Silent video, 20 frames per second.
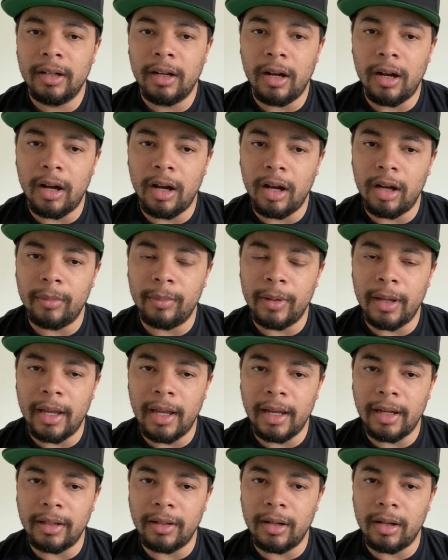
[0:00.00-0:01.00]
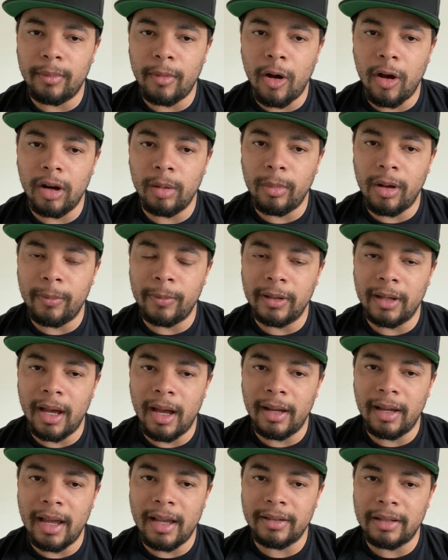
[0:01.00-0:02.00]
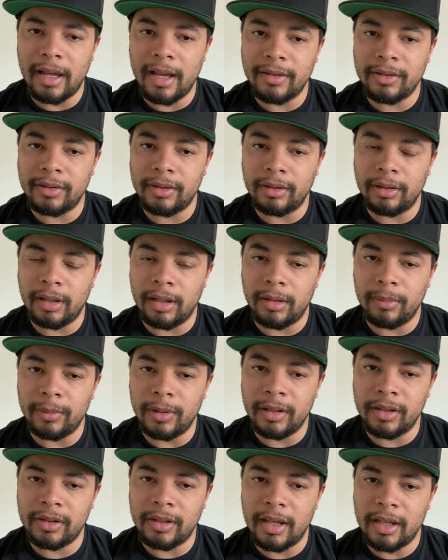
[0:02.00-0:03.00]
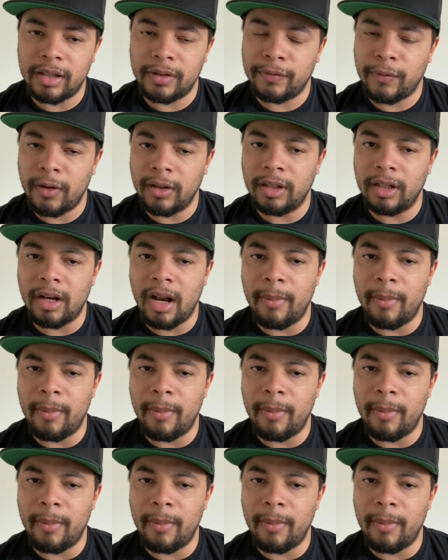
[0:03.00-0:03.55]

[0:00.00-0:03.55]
and Harlem RBI is funded.